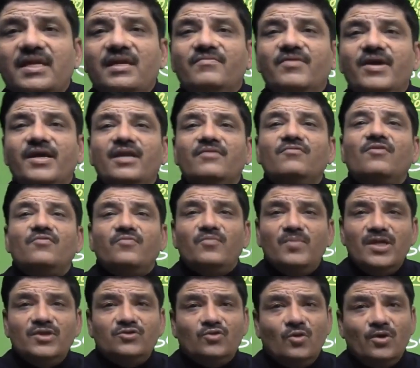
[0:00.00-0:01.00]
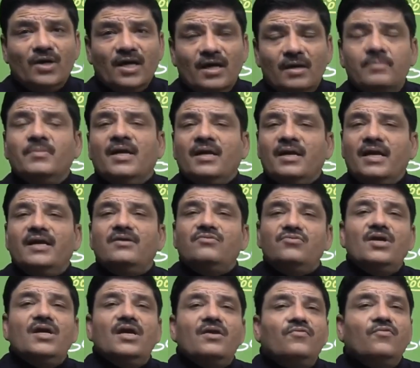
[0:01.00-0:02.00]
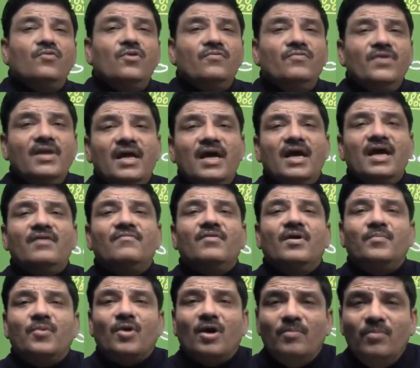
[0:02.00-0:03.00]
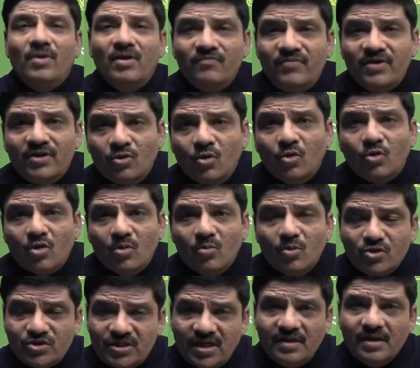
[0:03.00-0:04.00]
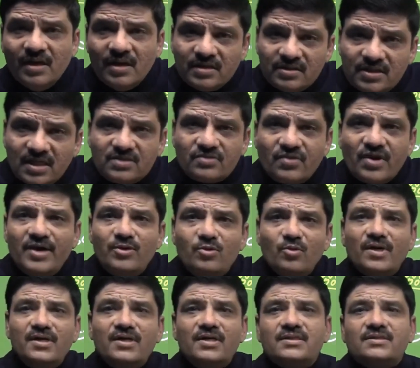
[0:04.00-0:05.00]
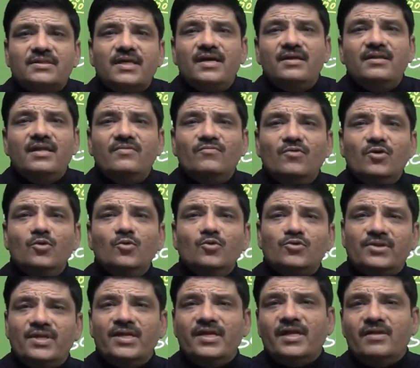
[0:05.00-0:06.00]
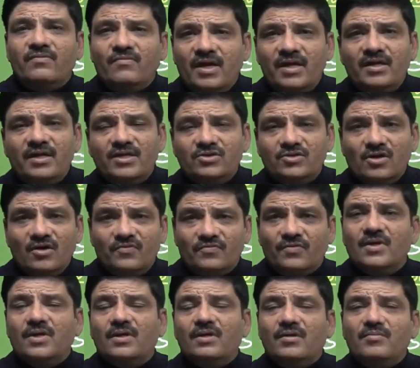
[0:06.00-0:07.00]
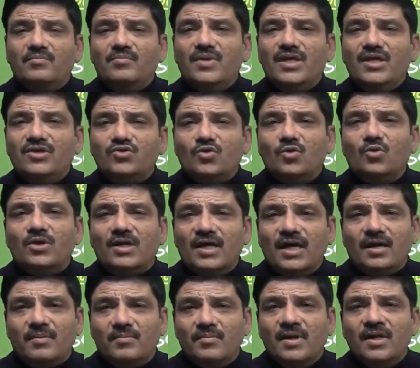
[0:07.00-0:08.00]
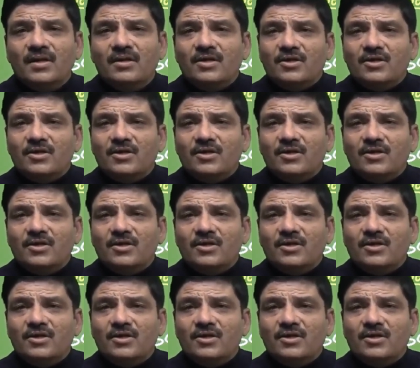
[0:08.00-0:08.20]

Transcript: derivative of mesoderm and therefore will have a problem with locomotion. Just try to understand the evolutionary advantage of mesoderm.